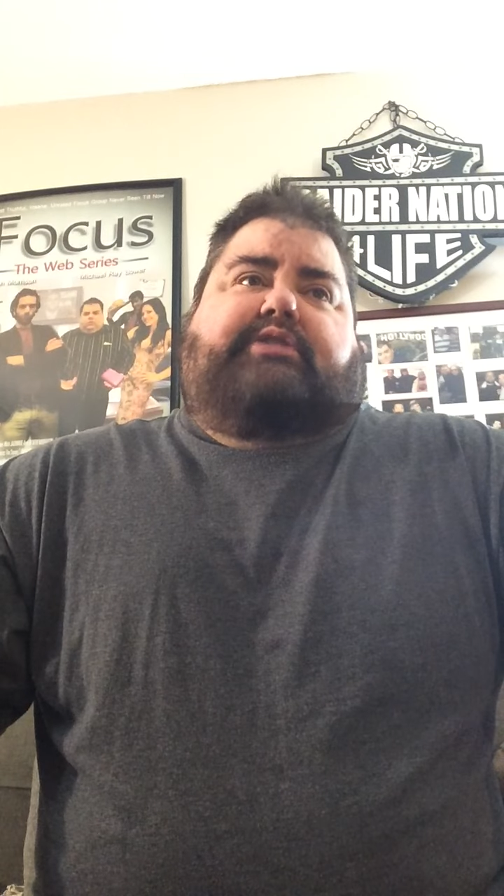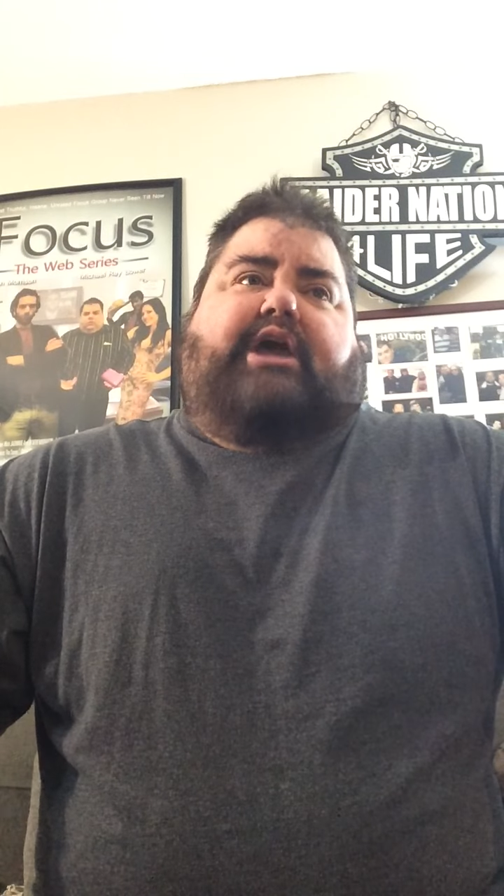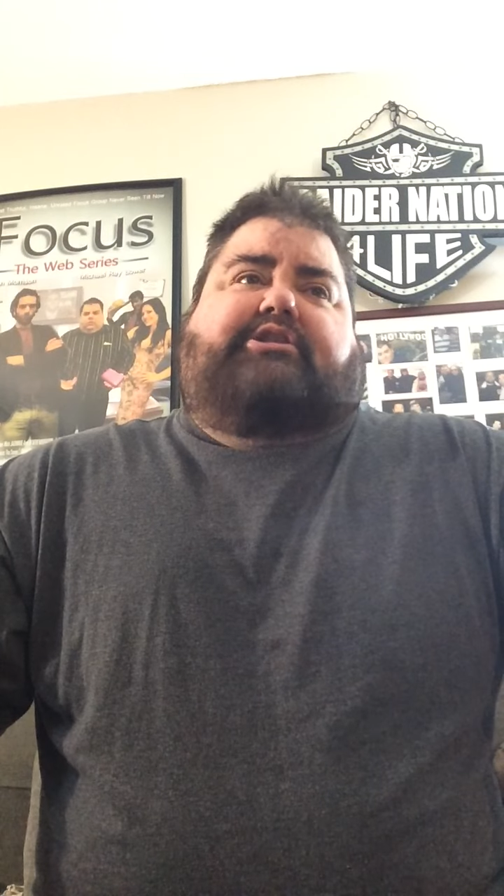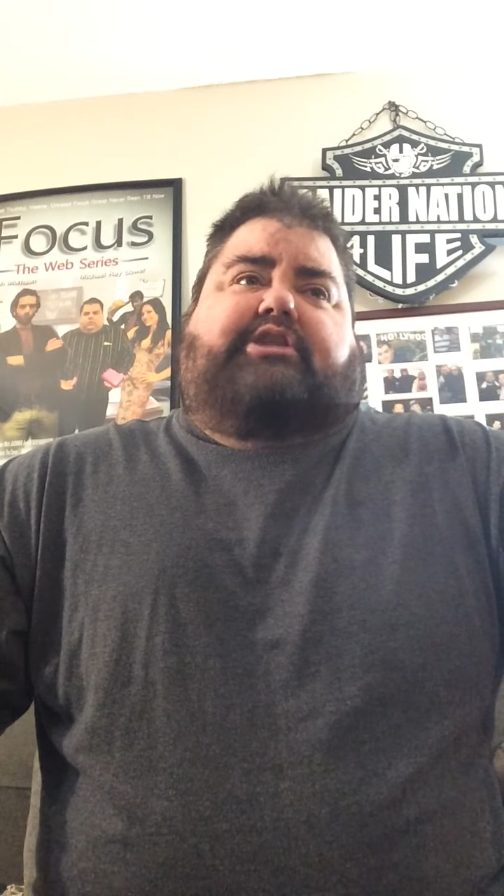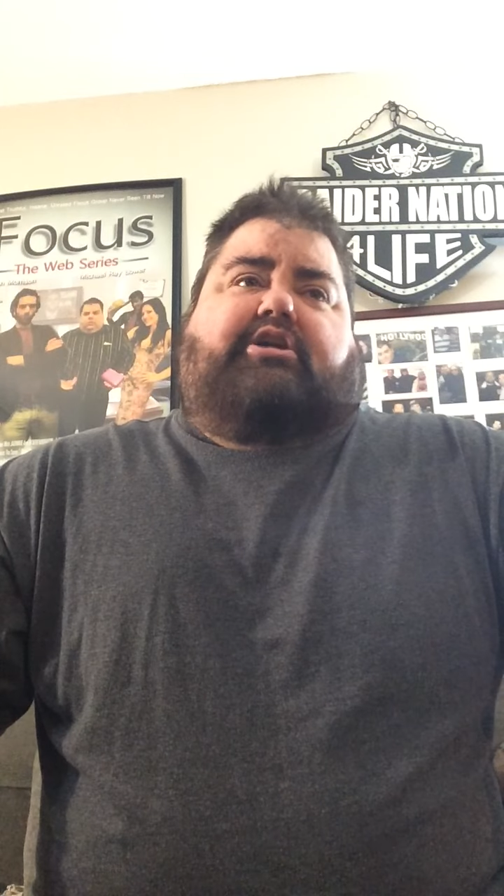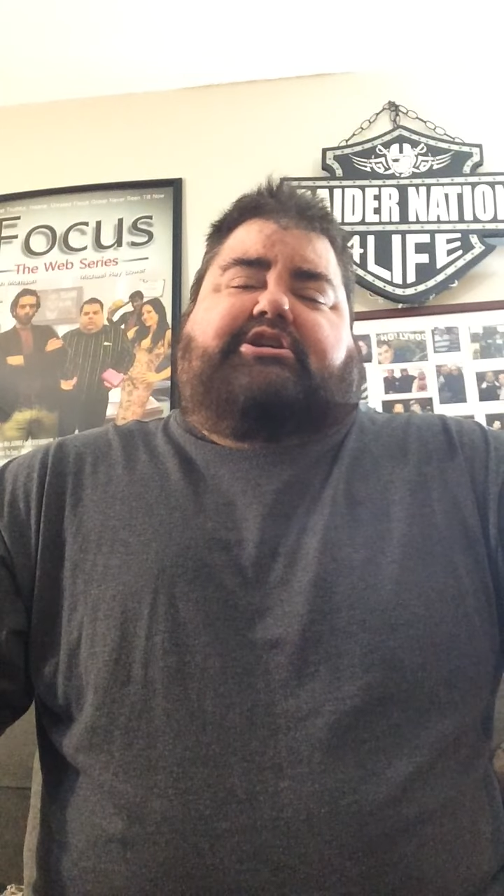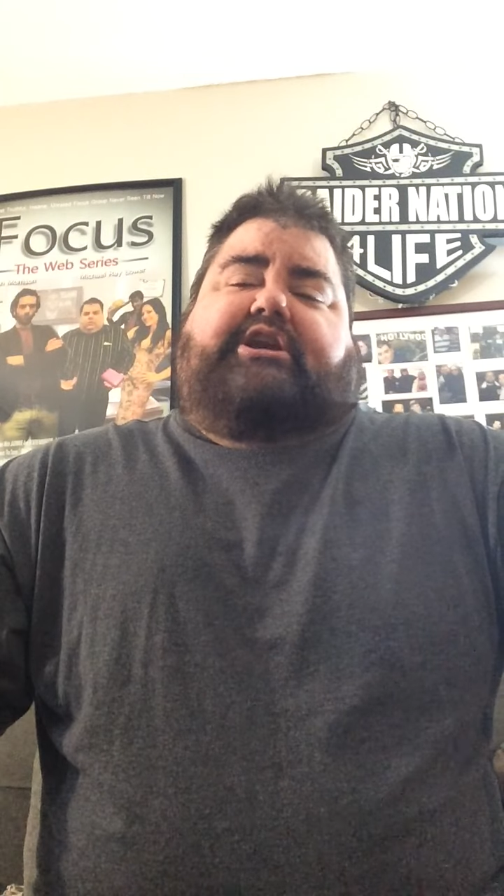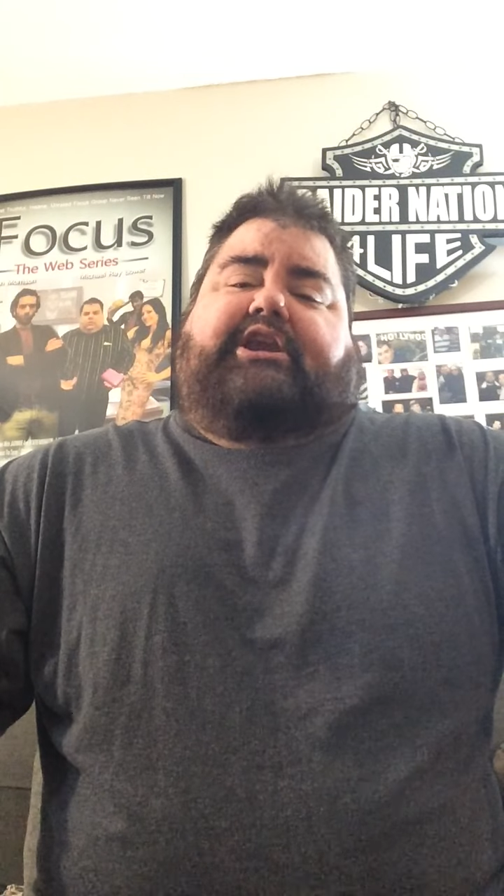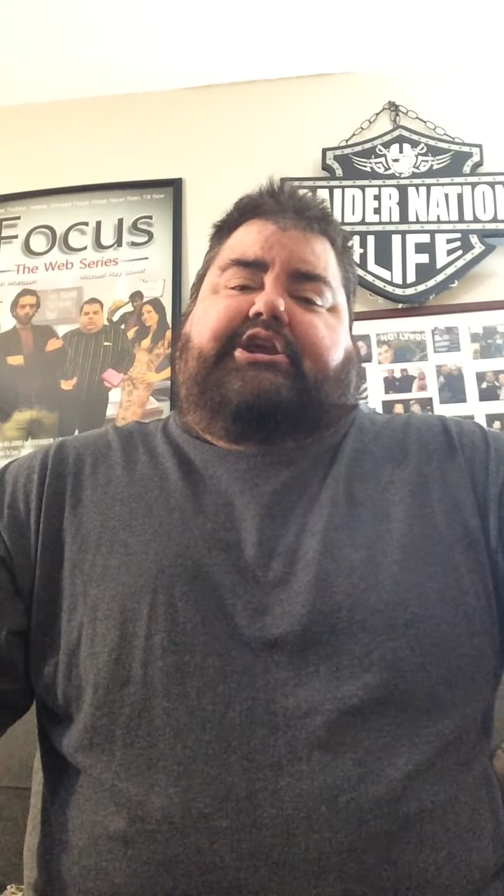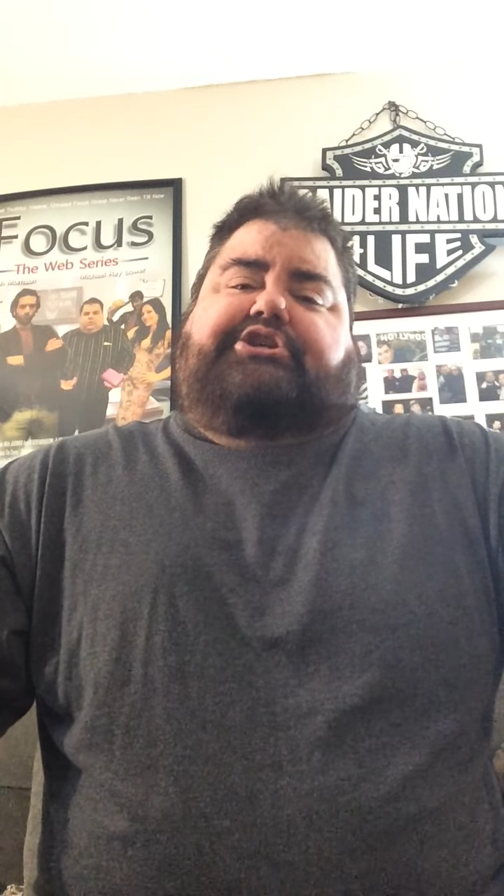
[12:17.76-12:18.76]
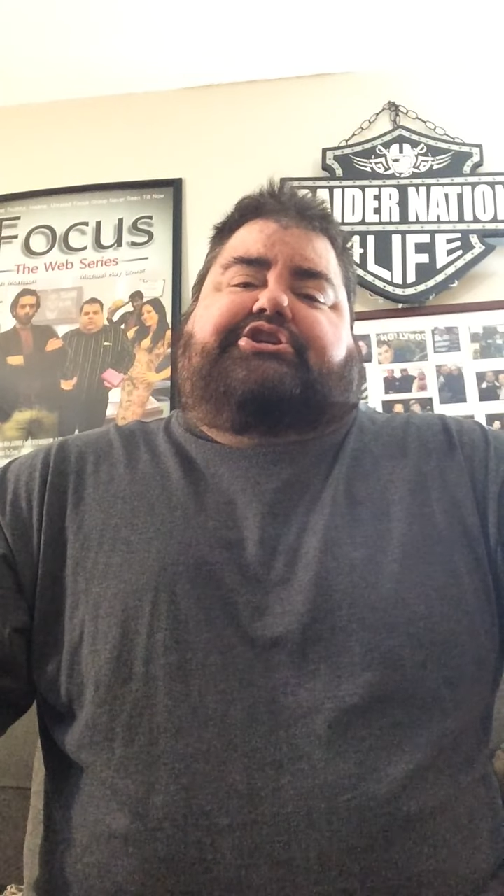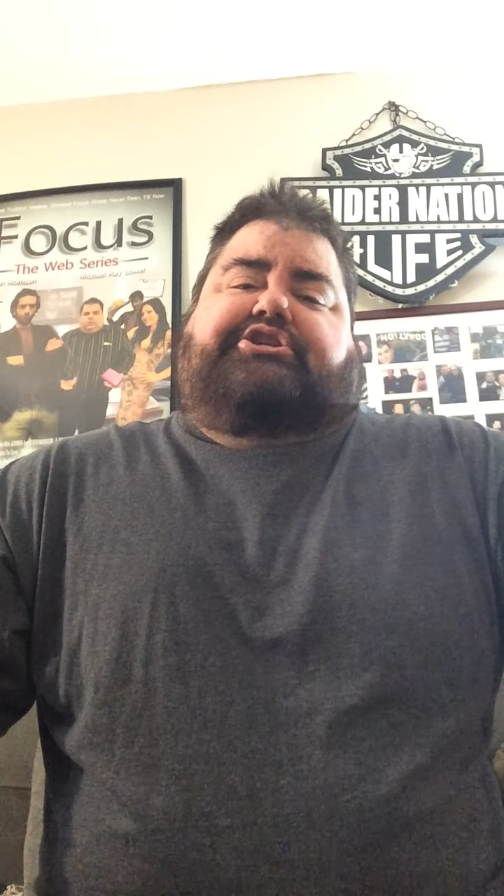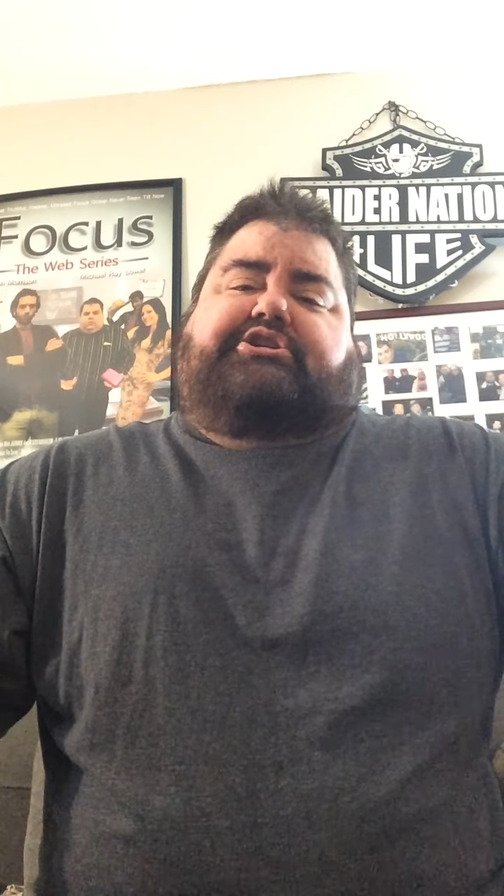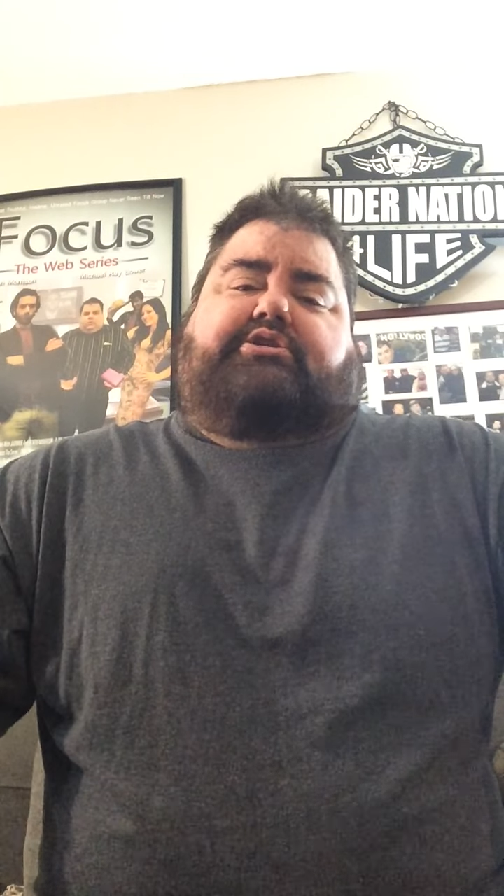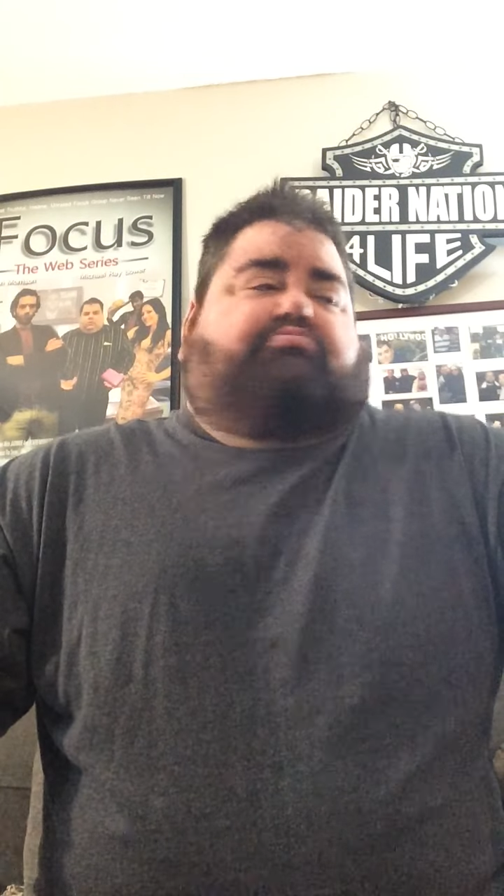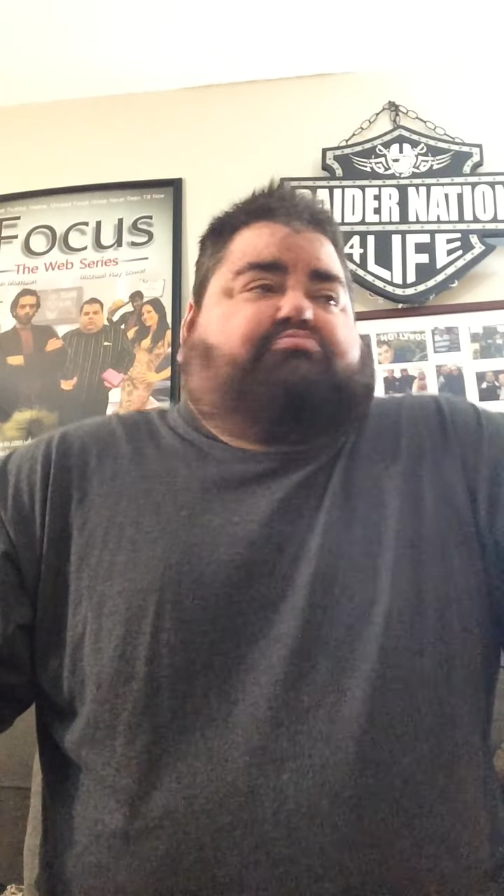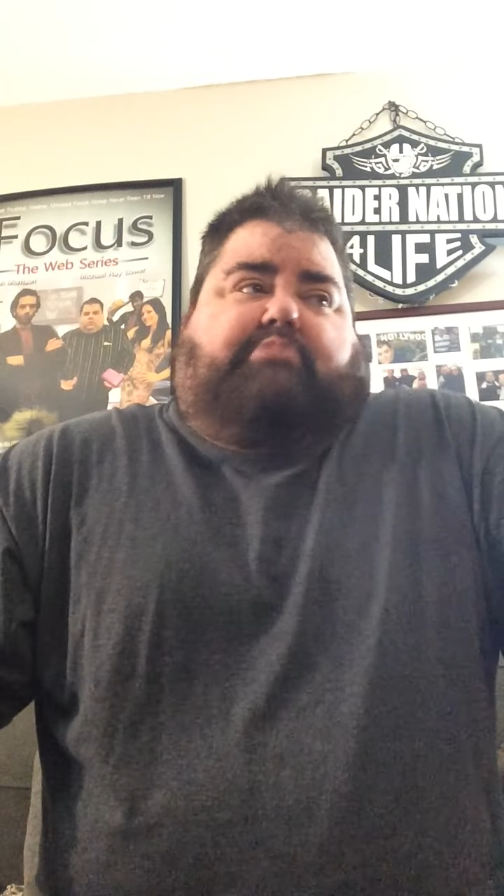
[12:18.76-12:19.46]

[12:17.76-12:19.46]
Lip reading: that there's at least